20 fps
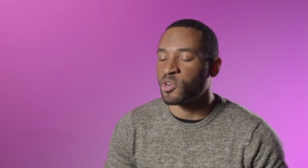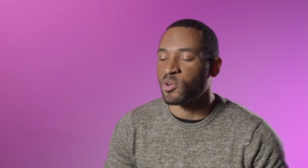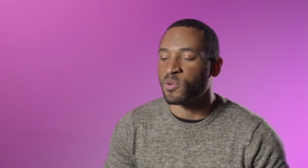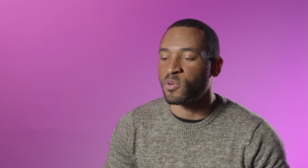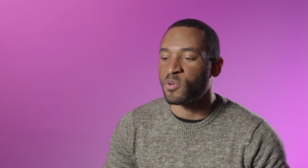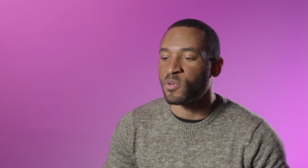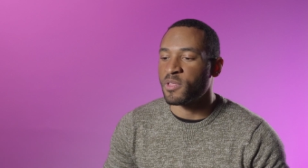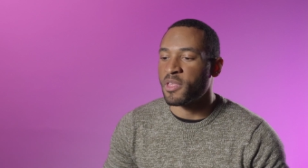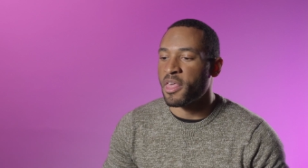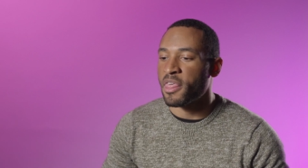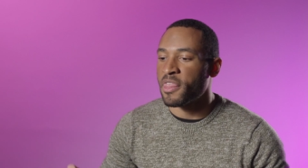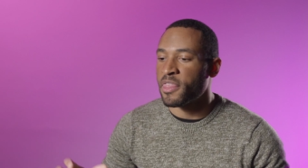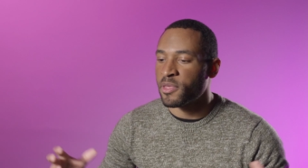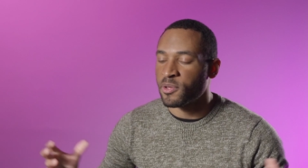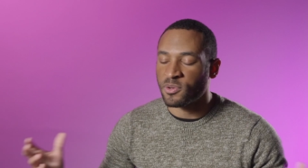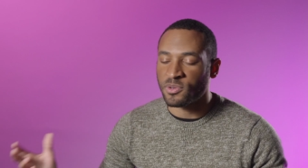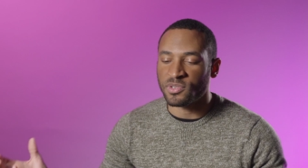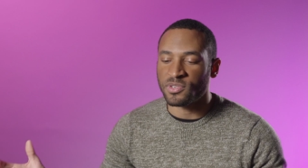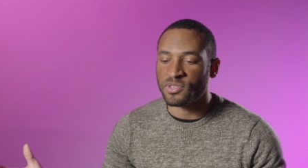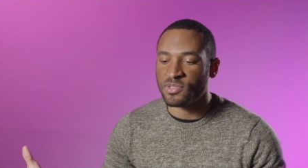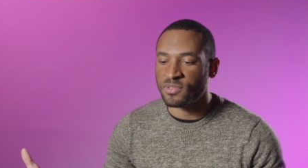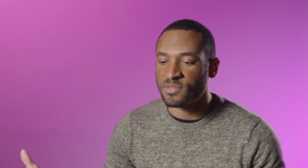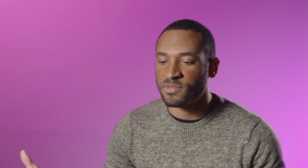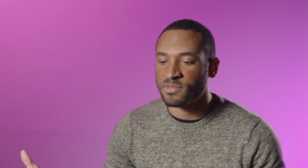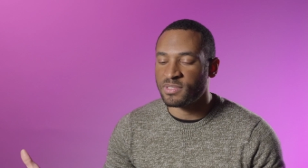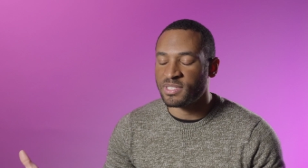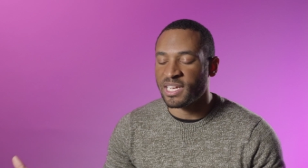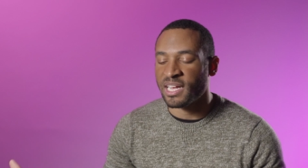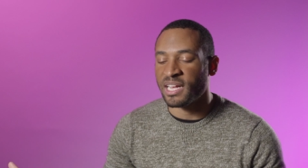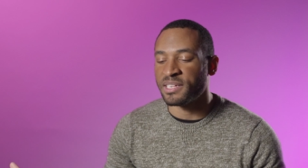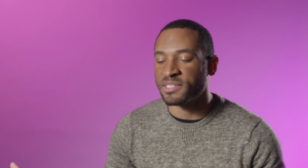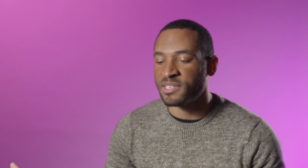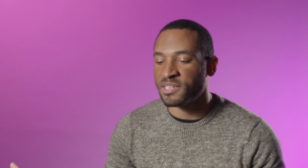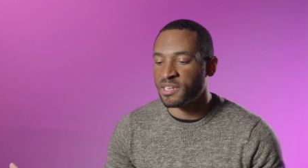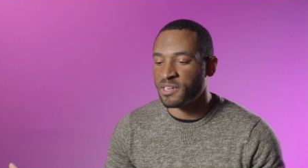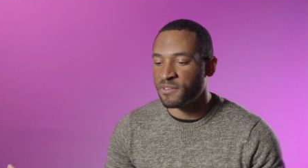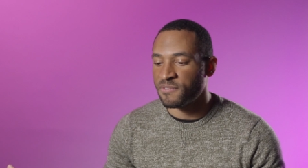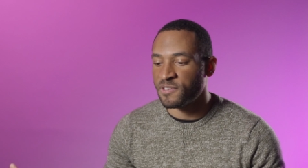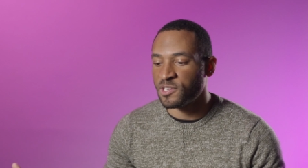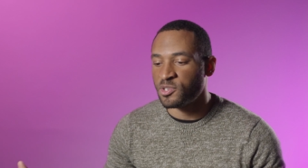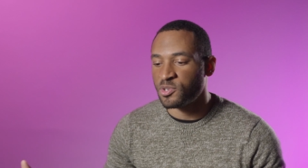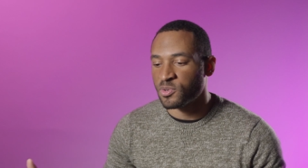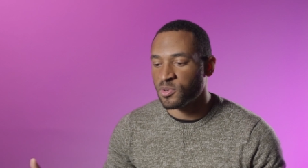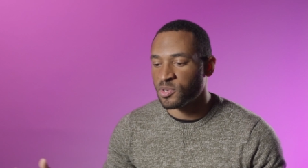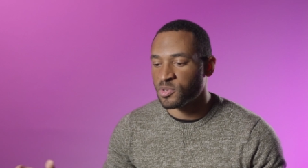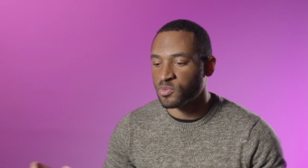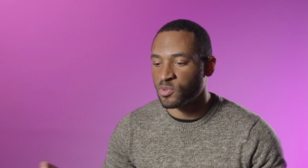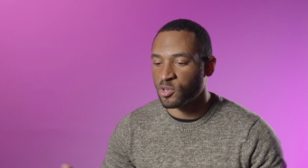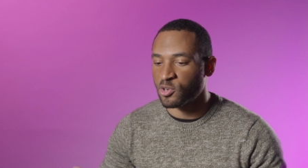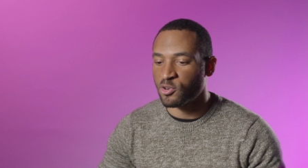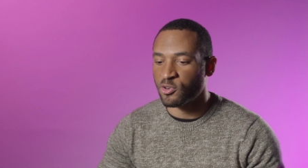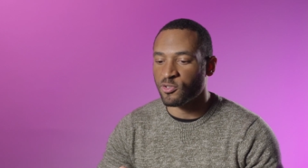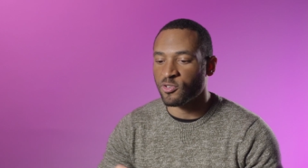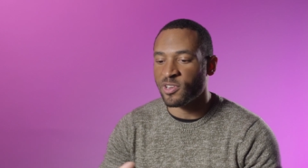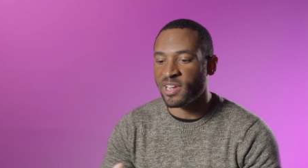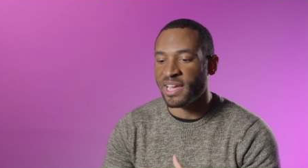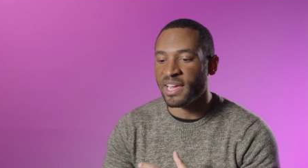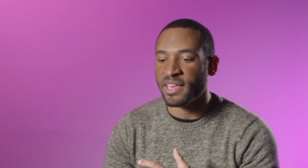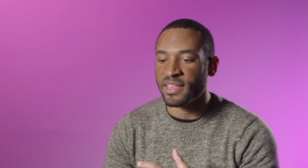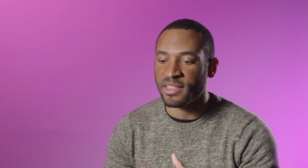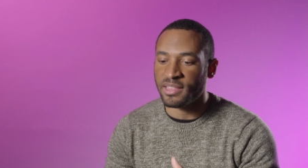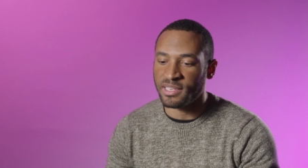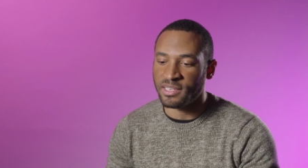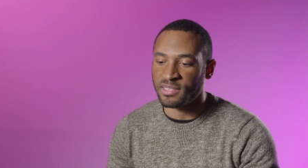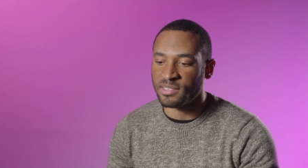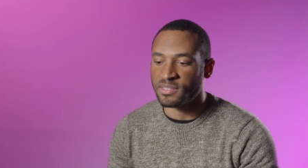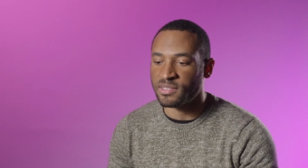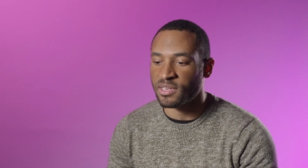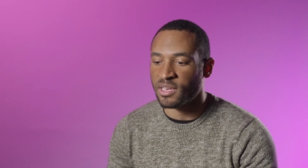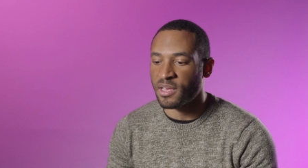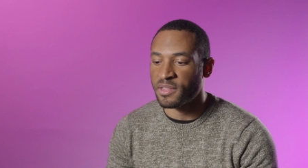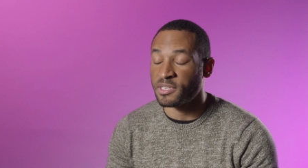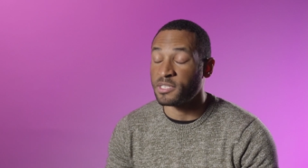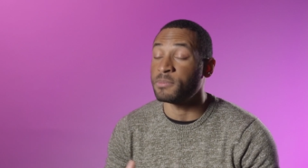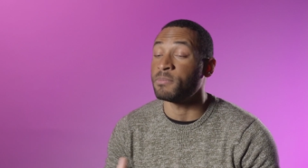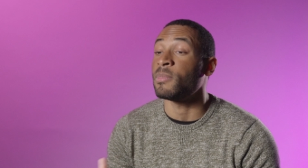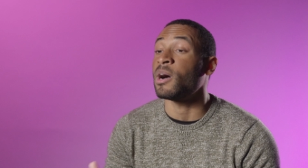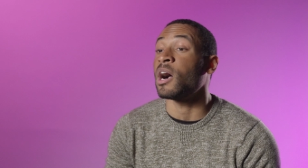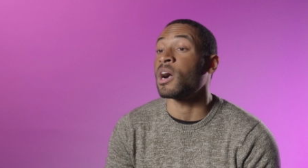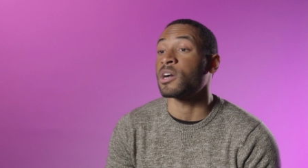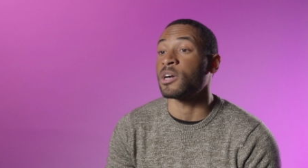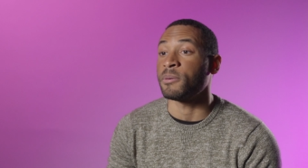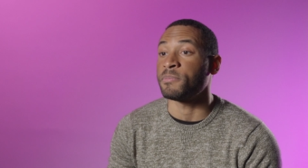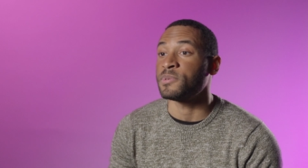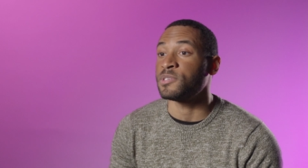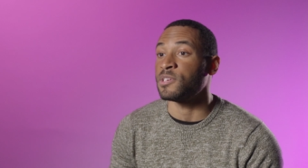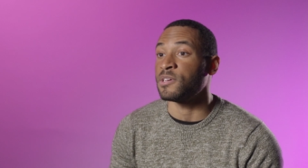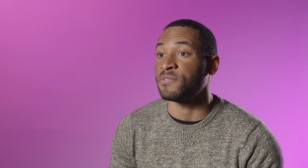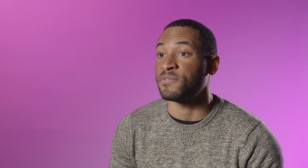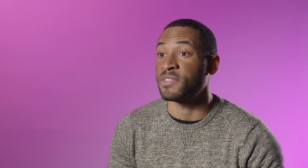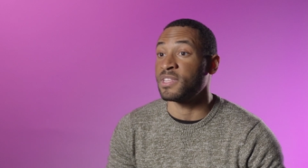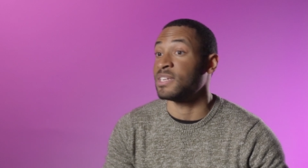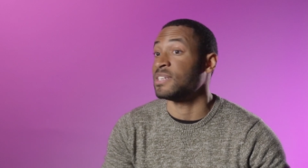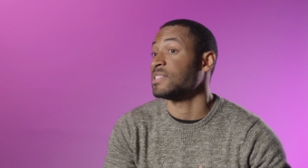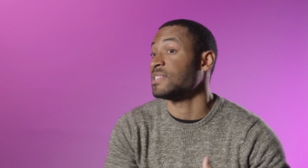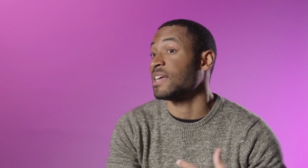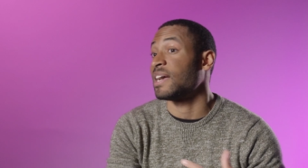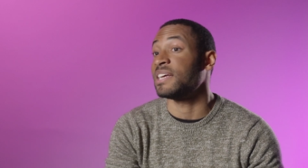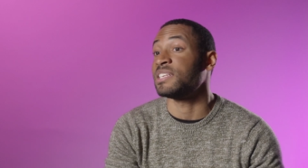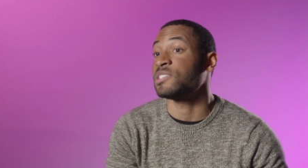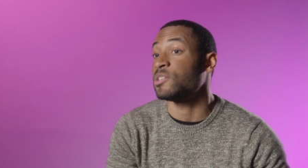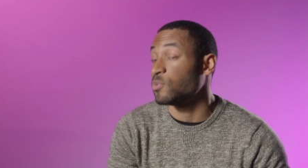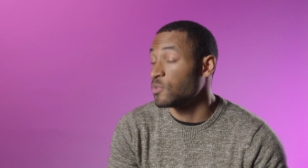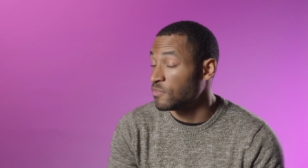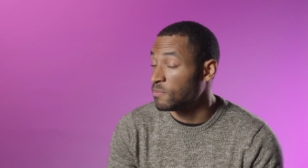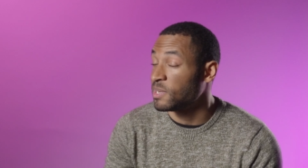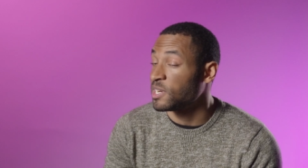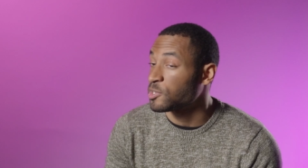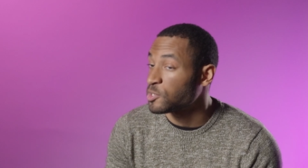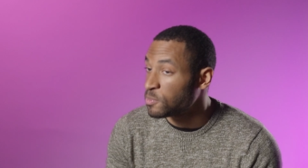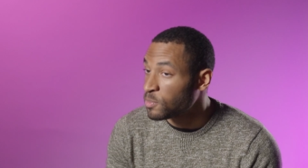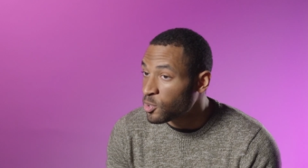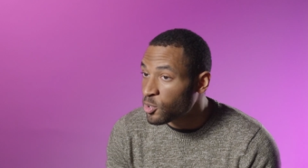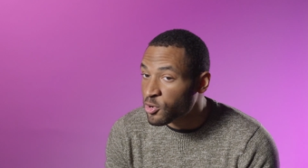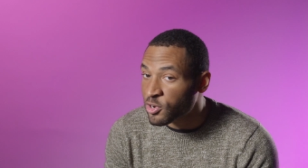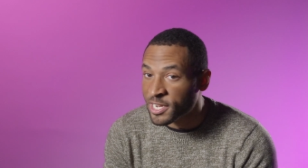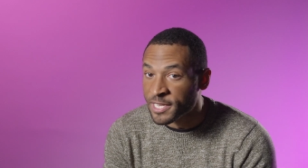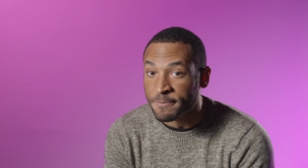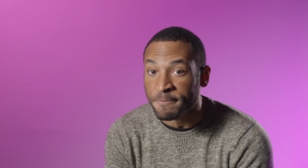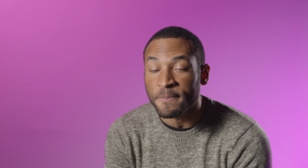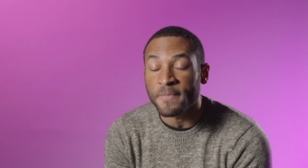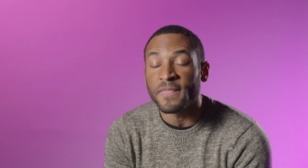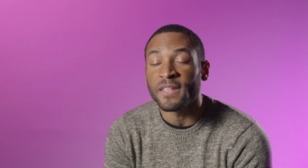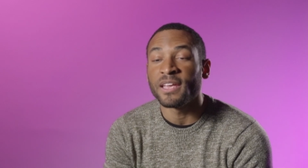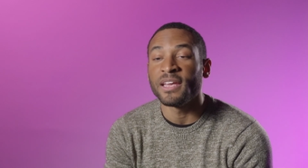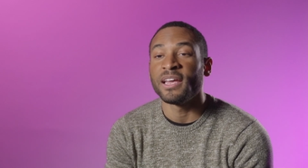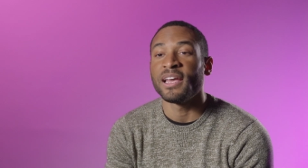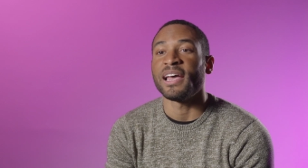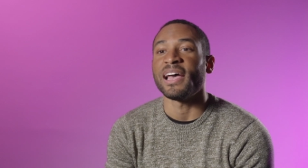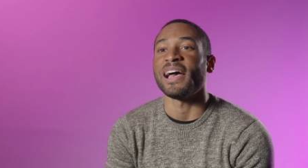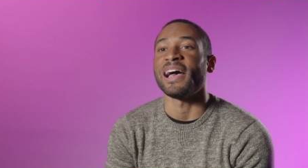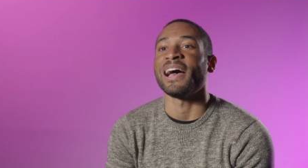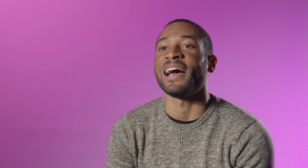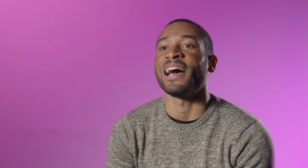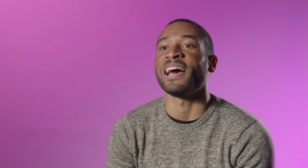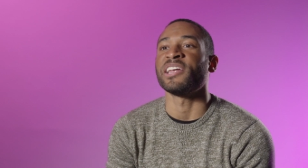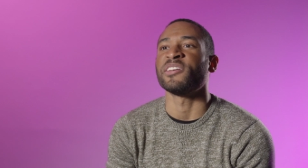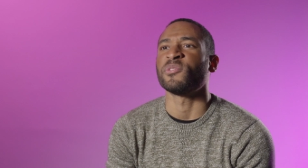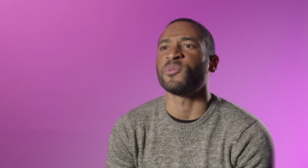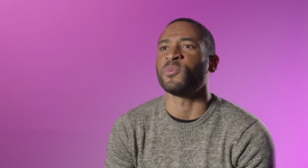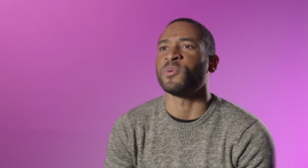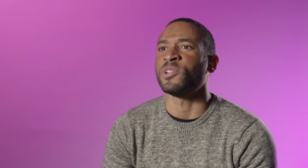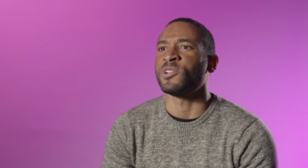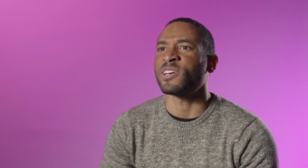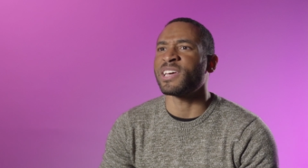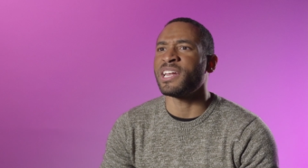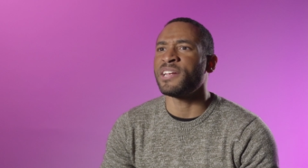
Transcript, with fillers: you know those talented individuals will create these uh, these mock-ups of the designs that we've been exploring and we'll